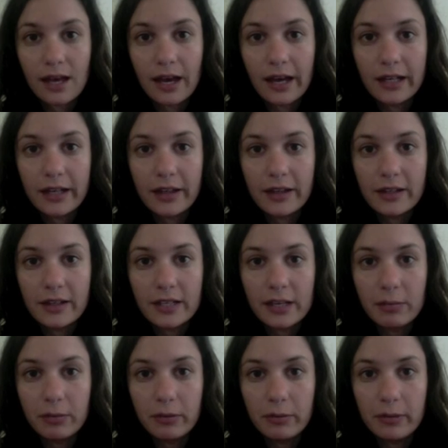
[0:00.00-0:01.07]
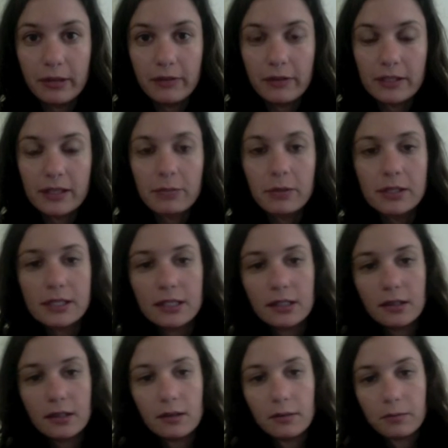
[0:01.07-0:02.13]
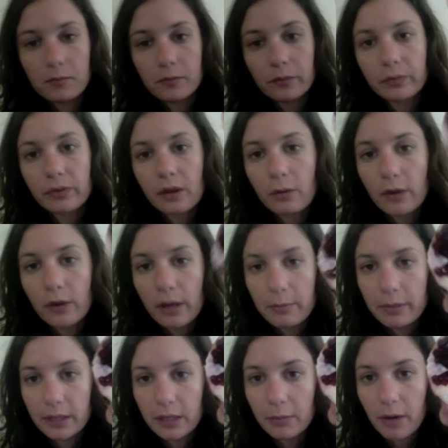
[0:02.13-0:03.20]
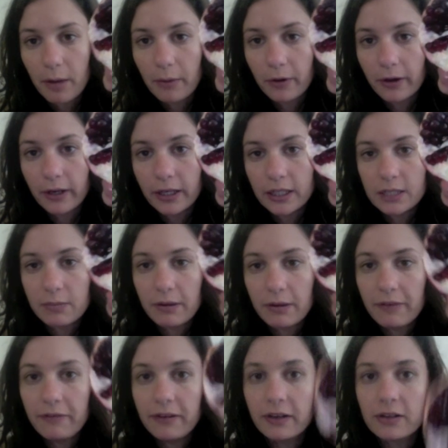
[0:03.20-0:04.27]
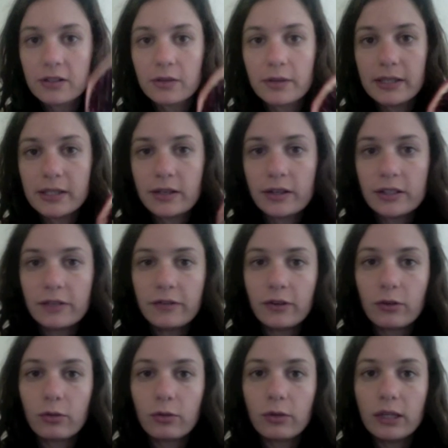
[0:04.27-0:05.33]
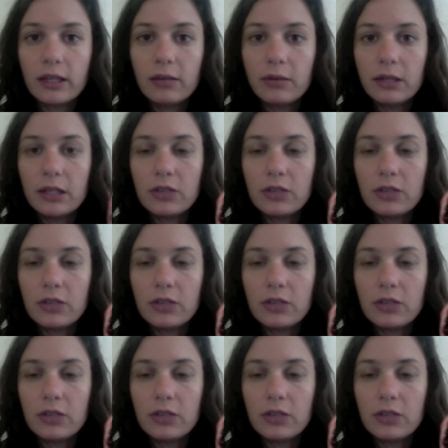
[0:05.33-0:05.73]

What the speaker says: Another tip would be, for some reason, when I'm peeling pomegranates, my fingers always start to feel really, really